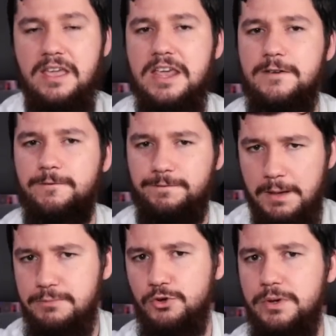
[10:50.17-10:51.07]
in
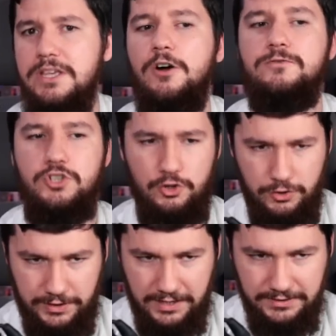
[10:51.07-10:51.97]
February of
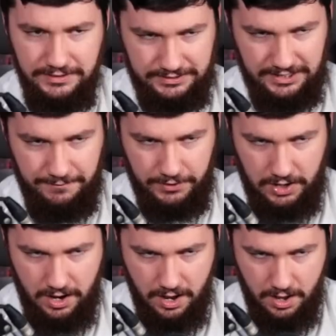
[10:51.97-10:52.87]
two thousand
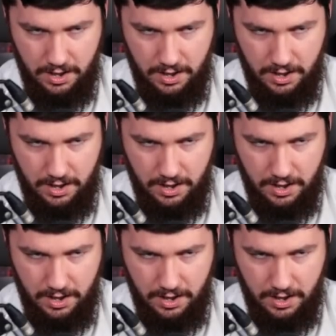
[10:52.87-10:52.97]
seven,